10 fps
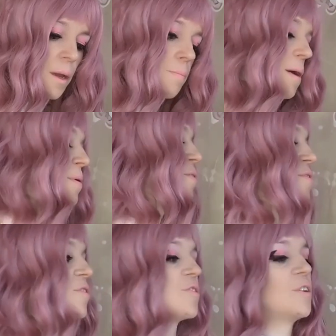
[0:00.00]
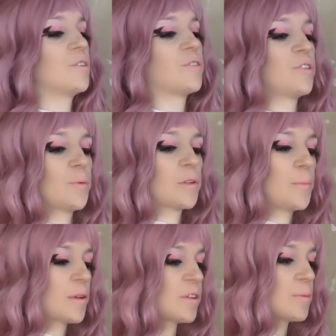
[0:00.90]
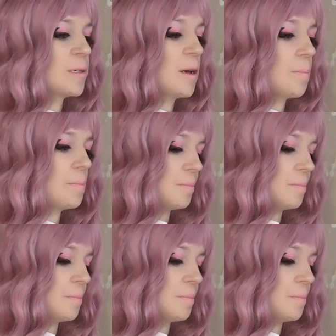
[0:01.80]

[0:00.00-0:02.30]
Maybe the dissonance is what's messing me up.